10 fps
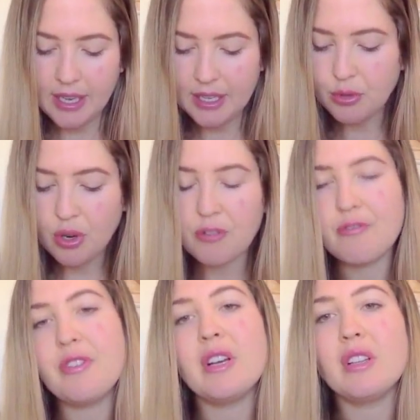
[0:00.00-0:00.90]
you don't
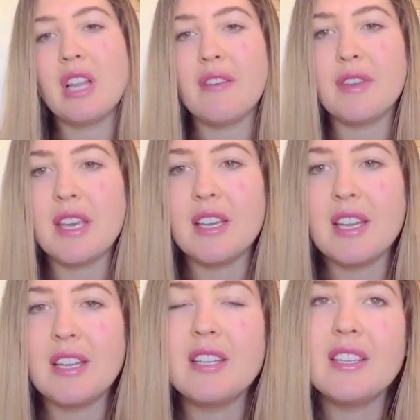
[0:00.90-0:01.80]
feel loving,
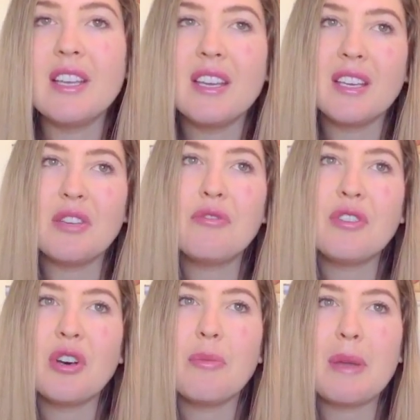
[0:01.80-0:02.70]
and you
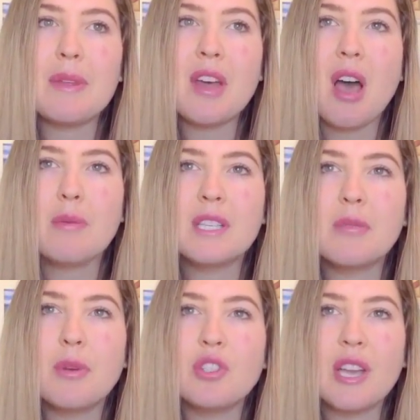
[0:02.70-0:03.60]
feel maybe the opposite
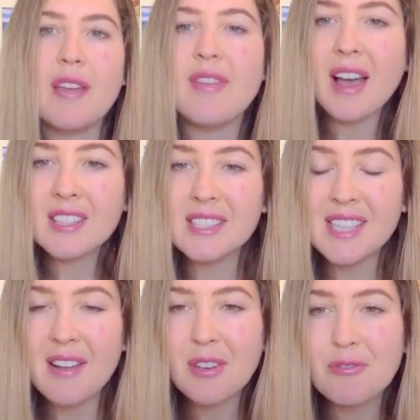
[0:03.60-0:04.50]
emotion, and that
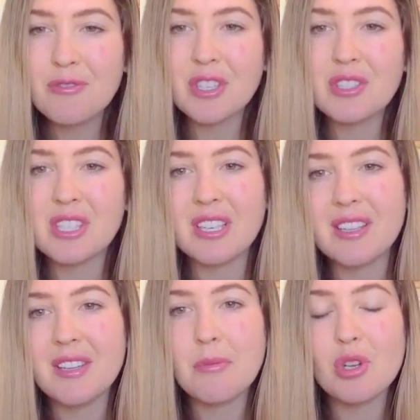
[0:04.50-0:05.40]
never feels
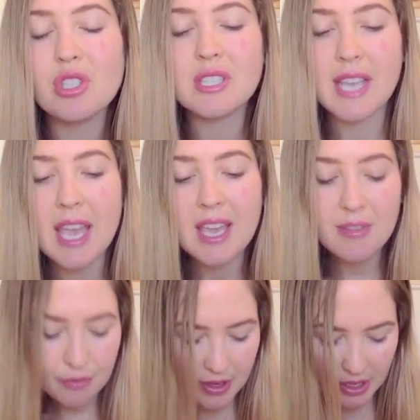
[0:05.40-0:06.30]
good. The emotions
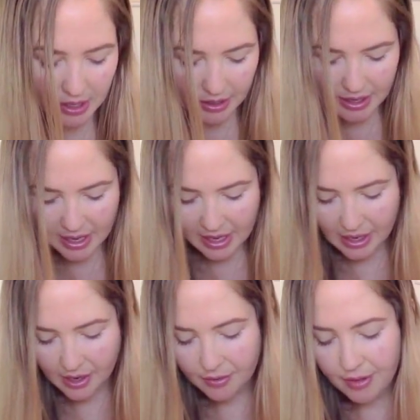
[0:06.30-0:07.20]
hate, fear,
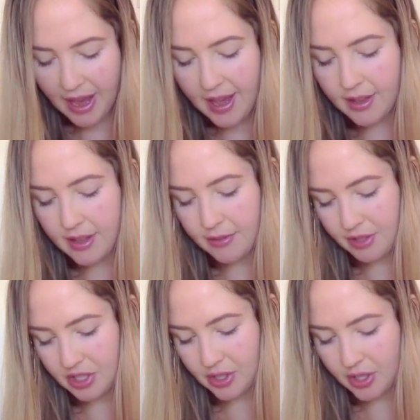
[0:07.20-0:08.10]
none of that
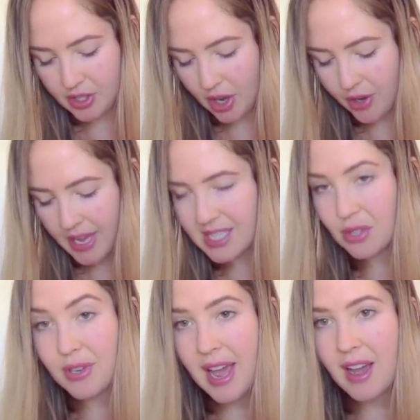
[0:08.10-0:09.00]
feels good. Okay,
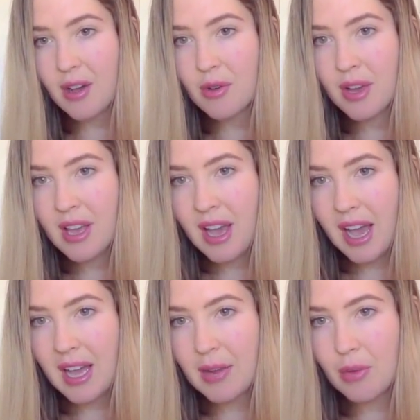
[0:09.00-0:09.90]
so now
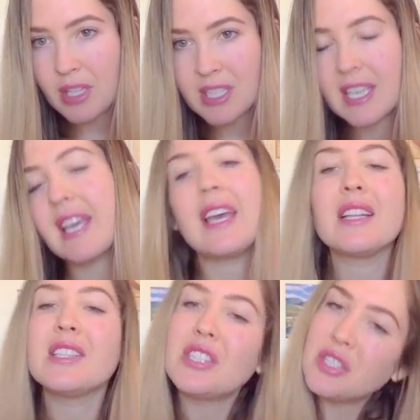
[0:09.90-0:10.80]
I want to get
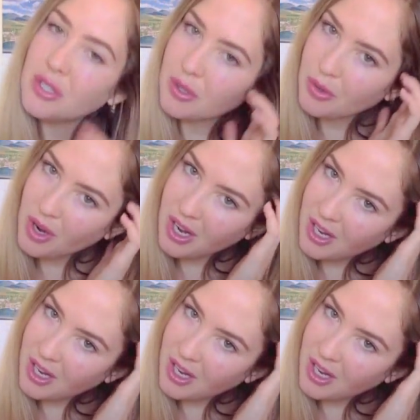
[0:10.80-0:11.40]
into